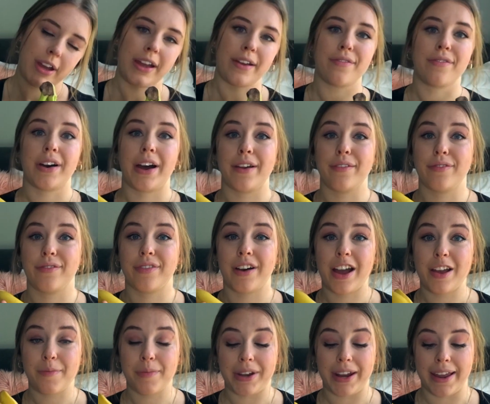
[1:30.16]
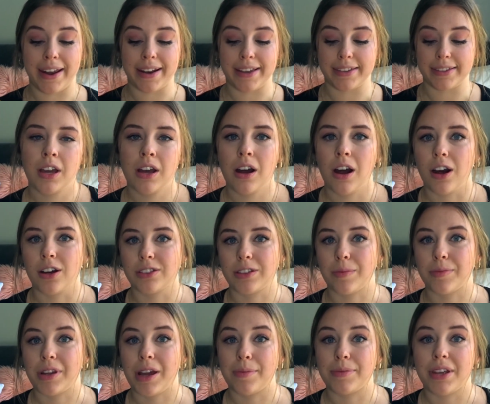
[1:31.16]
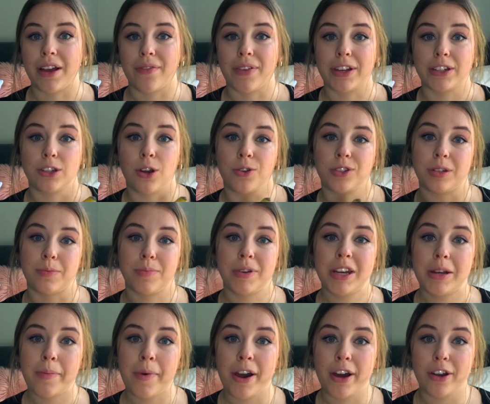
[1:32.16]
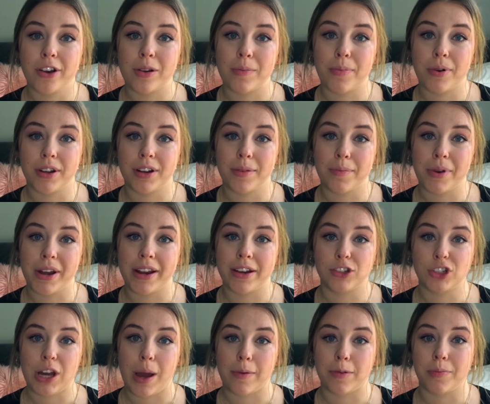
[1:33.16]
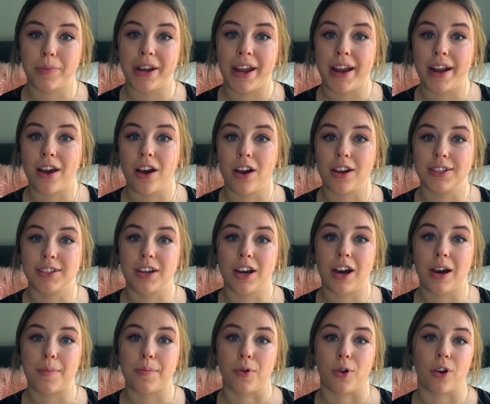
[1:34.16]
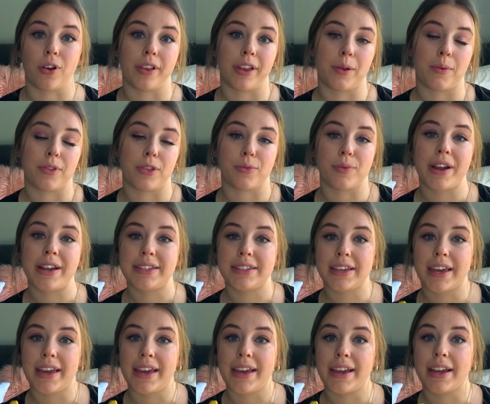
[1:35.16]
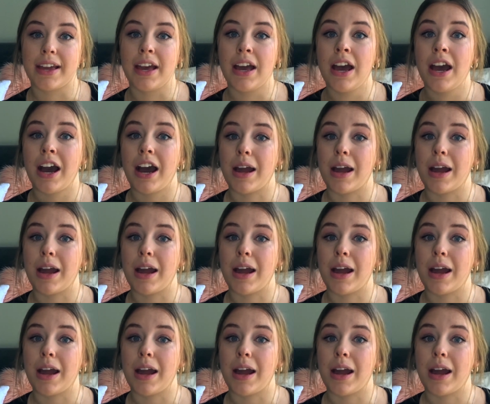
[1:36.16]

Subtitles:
I have 5 bananas. I'll sometimes have toast and peanut butter and put a chopped banana on top, or with a rice cake.